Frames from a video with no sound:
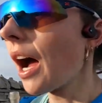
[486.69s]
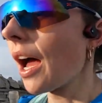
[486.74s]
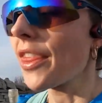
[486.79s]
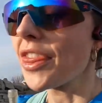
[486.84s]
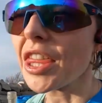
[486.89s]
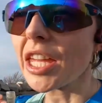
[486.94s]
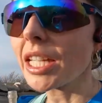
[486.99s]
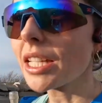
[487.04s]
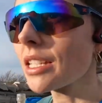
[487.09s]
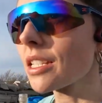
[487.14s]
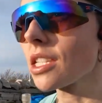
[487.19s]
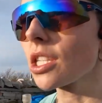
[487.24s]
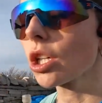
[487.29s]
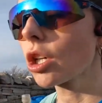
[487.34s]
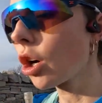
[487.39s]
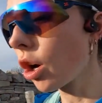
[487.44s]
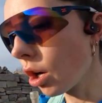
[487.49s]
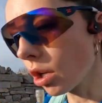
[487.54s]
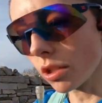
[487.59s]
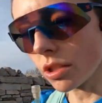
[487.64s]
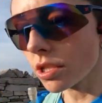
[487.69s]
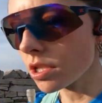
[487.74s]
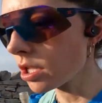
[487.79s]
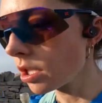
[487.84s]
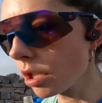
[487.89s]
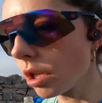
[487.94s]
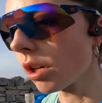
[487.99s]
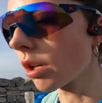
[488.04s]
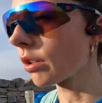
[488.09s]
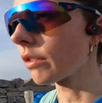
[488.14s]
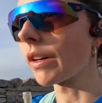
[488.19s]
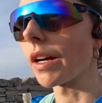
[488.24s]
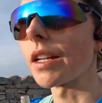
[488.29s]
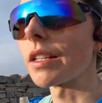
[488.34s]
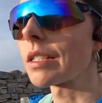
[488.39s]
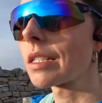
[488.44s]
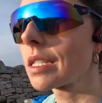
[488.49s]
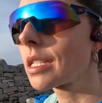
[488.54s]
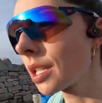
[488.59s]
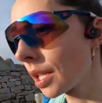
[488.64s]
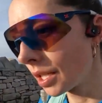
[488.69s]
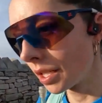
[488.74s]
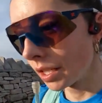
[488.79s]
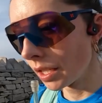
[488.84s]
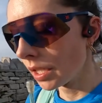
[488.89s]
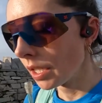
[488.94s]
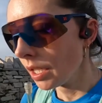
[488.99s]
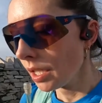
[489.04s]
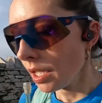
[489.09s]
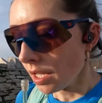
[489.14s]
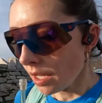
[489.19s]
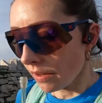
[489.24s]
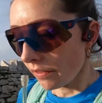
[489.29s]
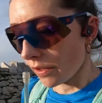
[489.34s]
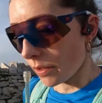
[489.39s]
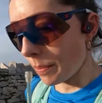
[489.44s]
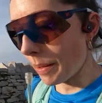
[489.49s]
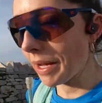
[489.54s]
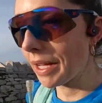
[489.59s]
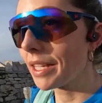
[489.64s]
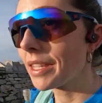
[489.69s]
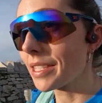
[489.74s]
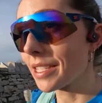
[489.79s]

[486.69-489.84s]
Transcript: I think it's the constant long runs for the past.